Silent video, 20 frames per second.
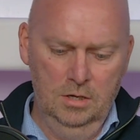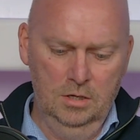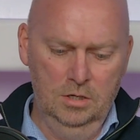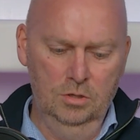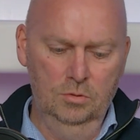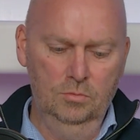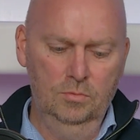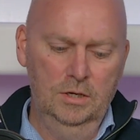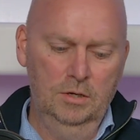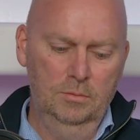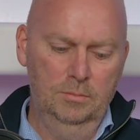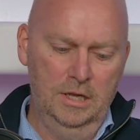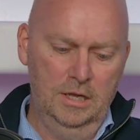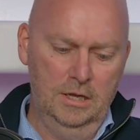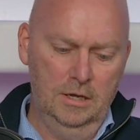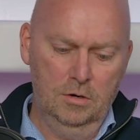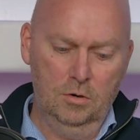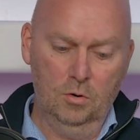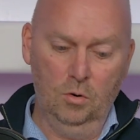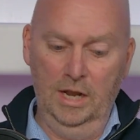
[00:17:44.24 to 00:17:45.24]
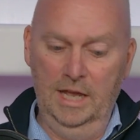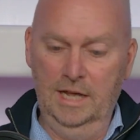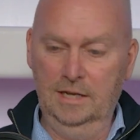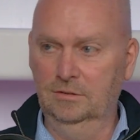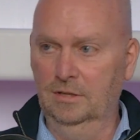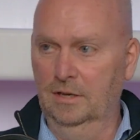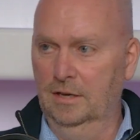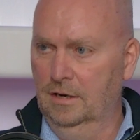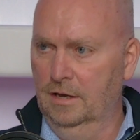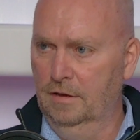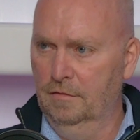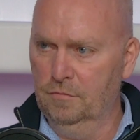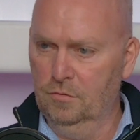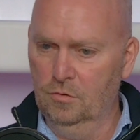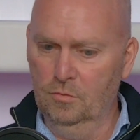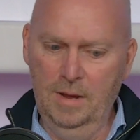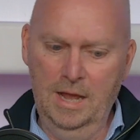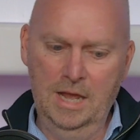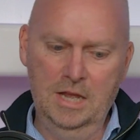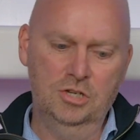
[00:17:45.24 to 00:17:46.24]
you will be collecting
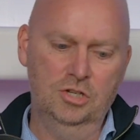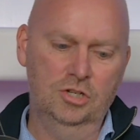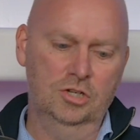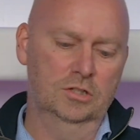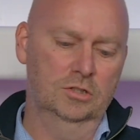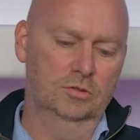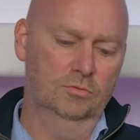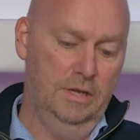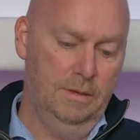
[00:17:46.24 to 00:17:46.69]
information,